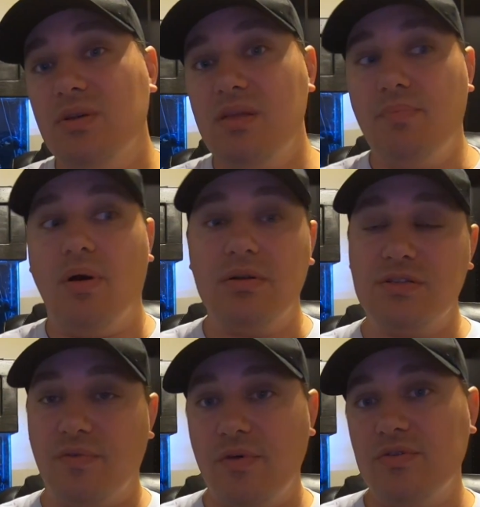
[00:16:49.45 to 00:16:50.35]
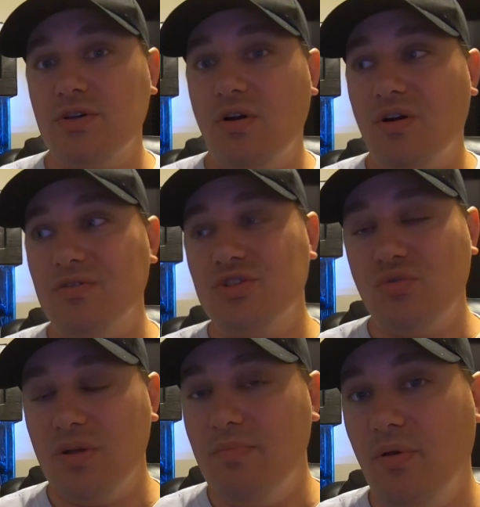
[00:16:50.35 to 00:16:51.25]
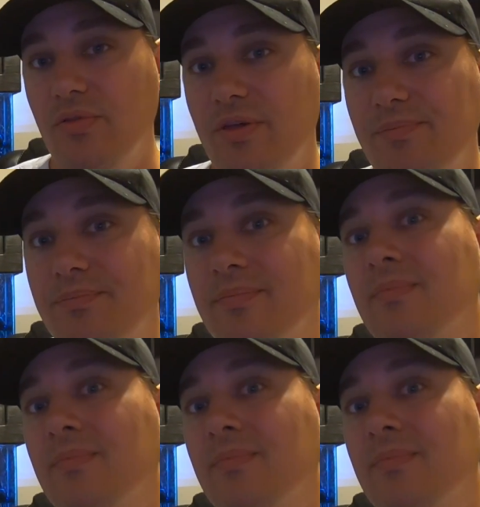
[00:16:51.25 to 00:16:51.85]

need parts for those cars to rebuild them